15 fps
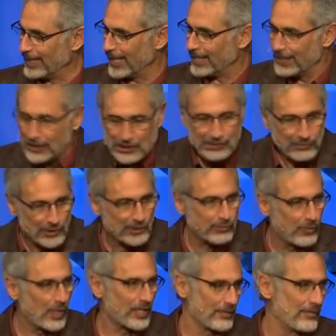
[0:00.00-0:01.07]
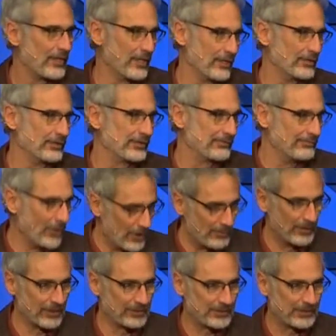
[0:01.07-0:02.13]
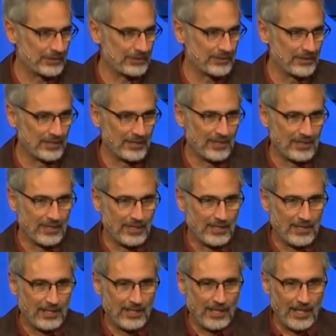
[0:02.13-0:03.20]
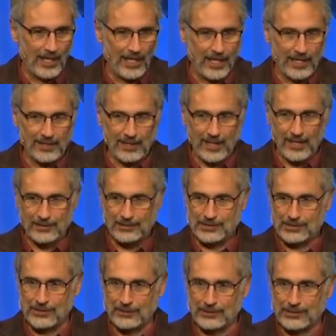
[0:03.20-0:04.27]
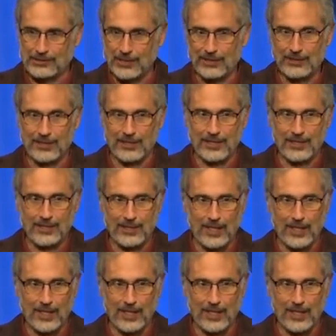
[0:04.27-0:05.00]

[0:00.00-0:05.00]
and, and this was one of those moments. And, and so suddenly,